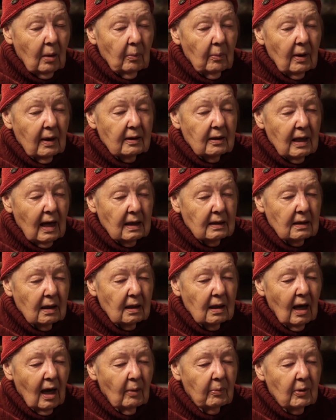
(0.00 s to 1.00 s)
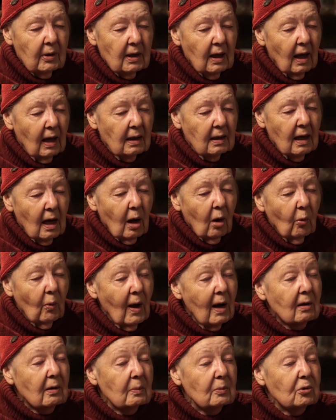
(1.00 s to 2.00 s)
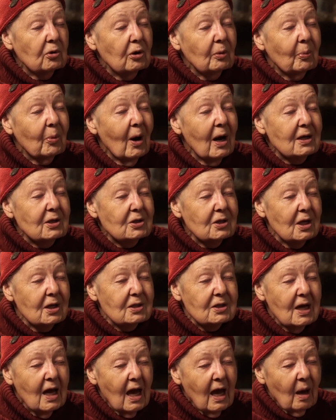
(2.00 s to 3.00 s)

but that can happen. And welcome to the process.